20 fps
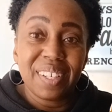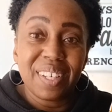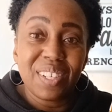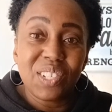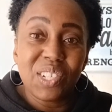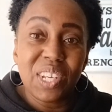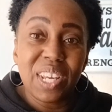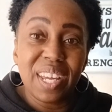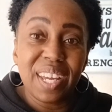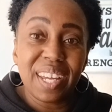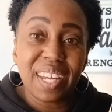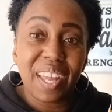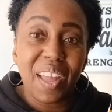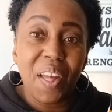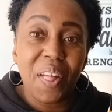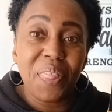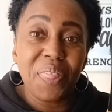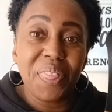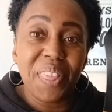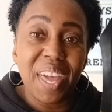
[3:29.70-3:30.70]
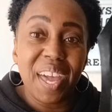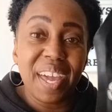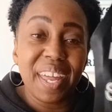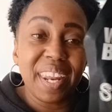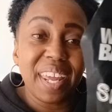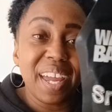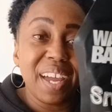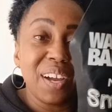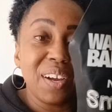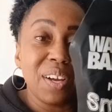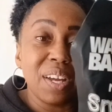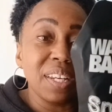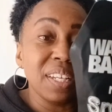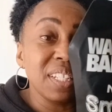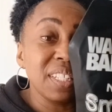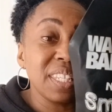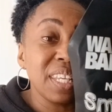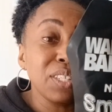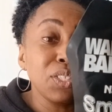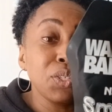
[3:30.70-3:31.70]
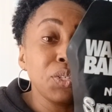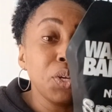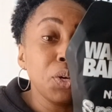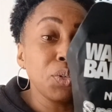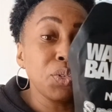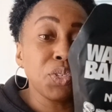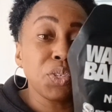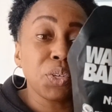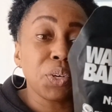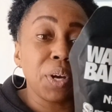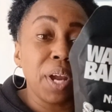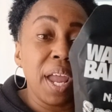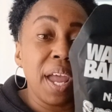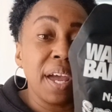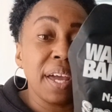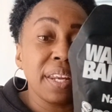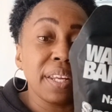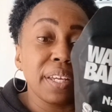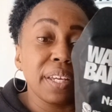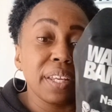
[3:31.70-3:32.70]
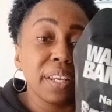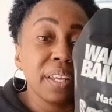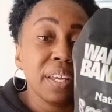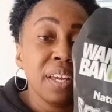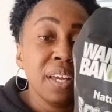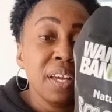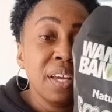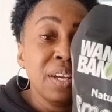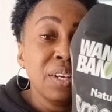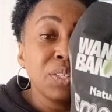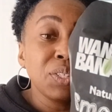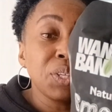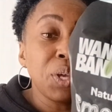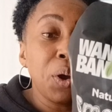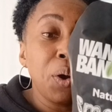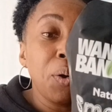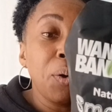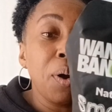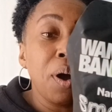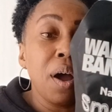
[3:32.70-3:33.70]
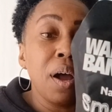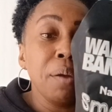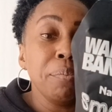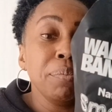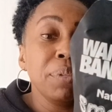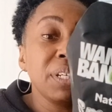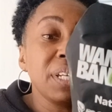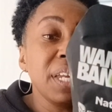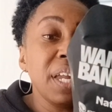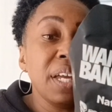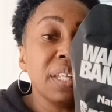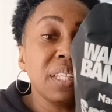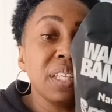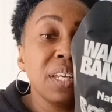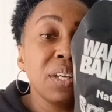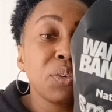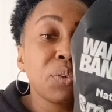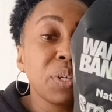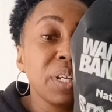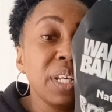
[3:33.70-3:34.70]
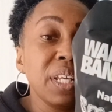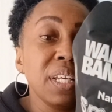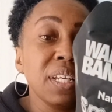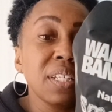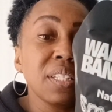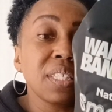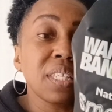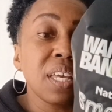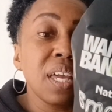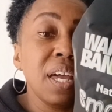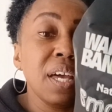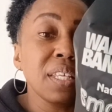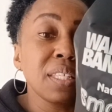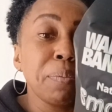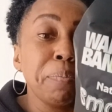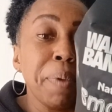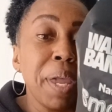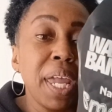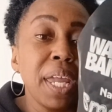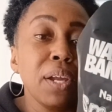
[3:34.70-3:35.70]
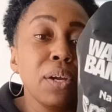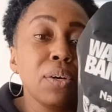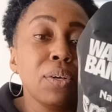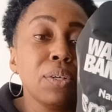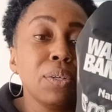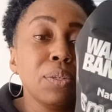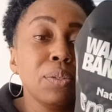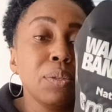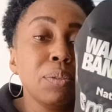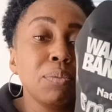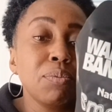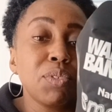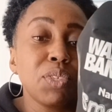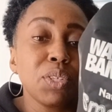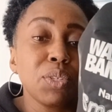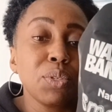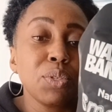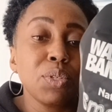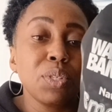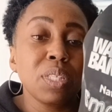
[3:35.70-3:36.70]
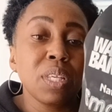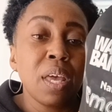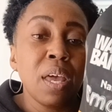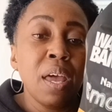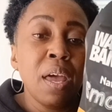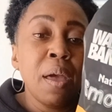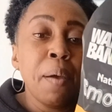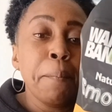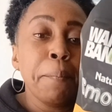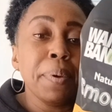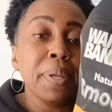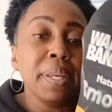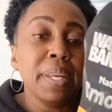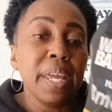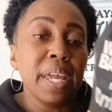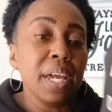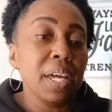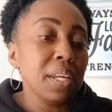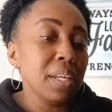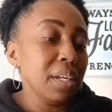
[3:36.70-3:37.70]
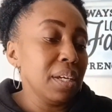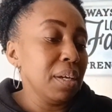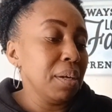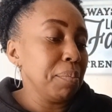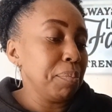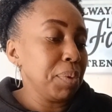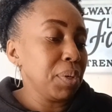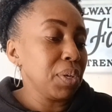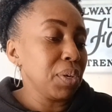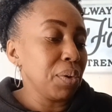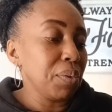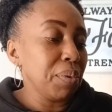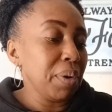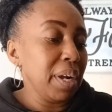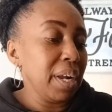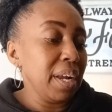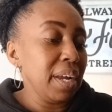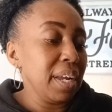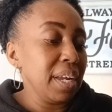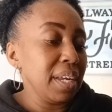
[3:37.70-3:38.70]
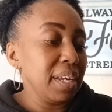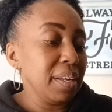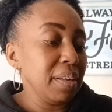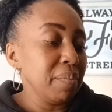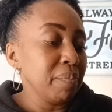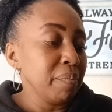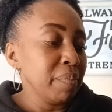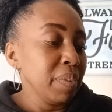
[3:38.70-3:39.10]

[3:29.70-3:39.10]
Check that out. And it says no sugar added. So I'm um, looking at the ingredients. It has mango juice, banana puree.